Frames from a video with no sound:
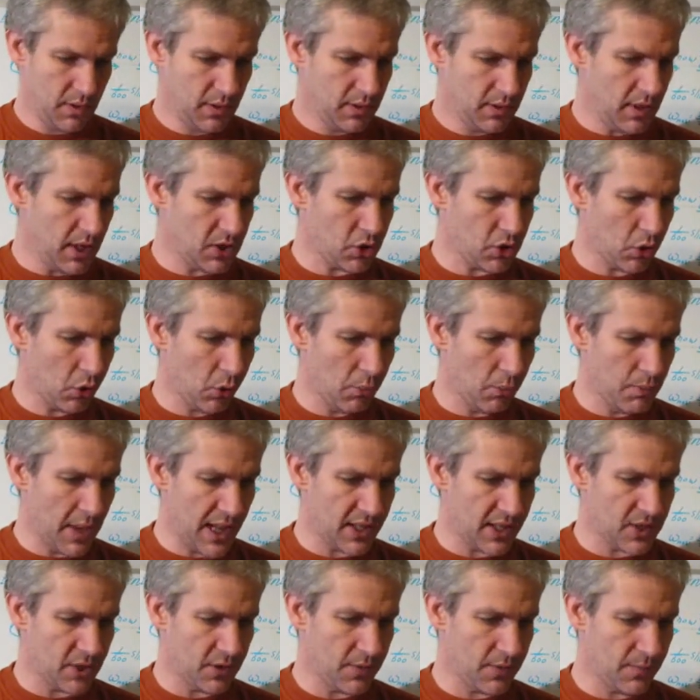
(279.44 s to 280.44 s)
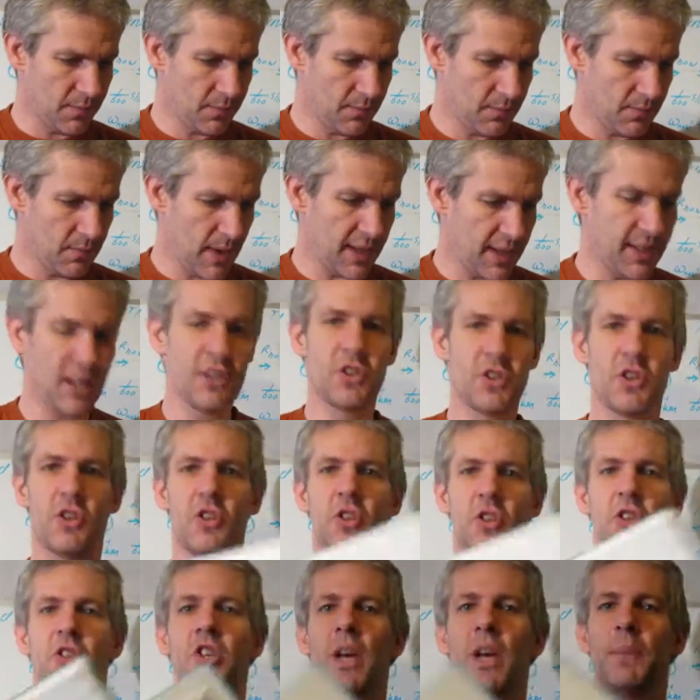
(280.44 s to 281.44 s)
this whole matter, and this is
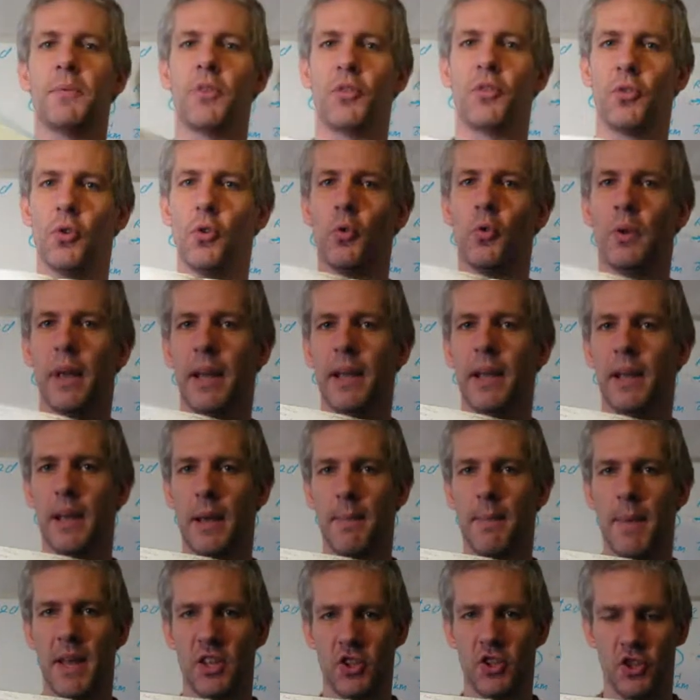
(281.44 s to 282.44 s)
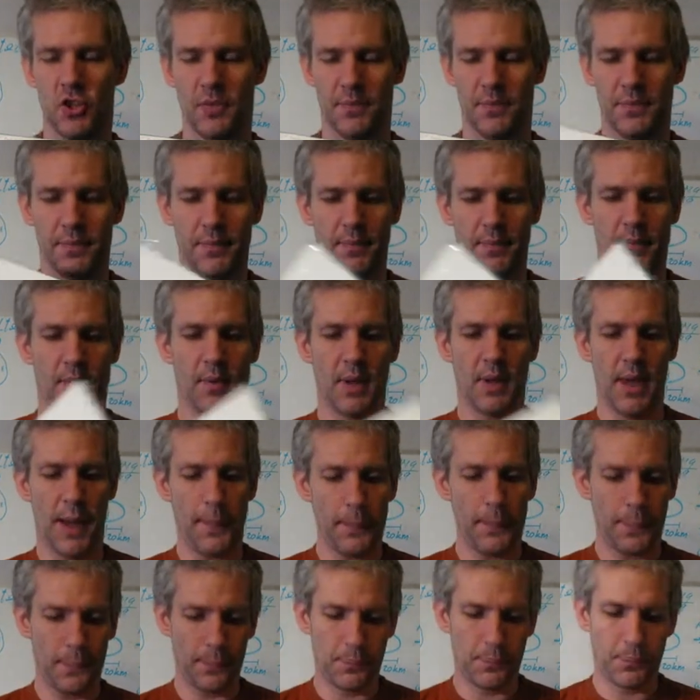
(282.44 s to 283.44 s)
the chapter 2 they mention,
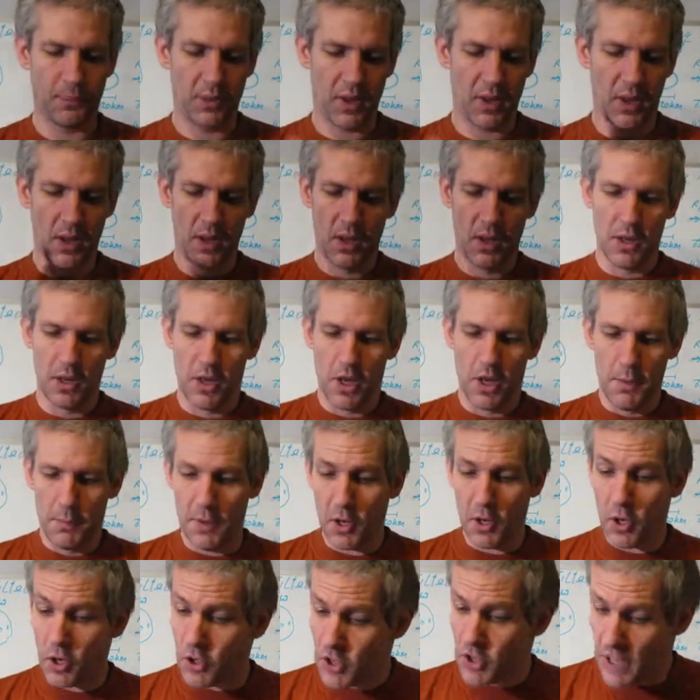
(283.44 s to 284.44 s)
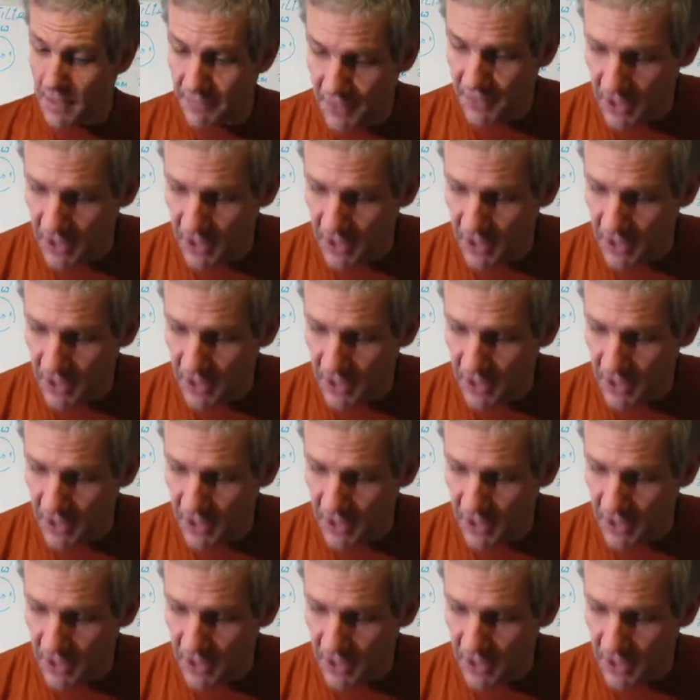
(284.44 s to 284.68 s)
yeah. Because if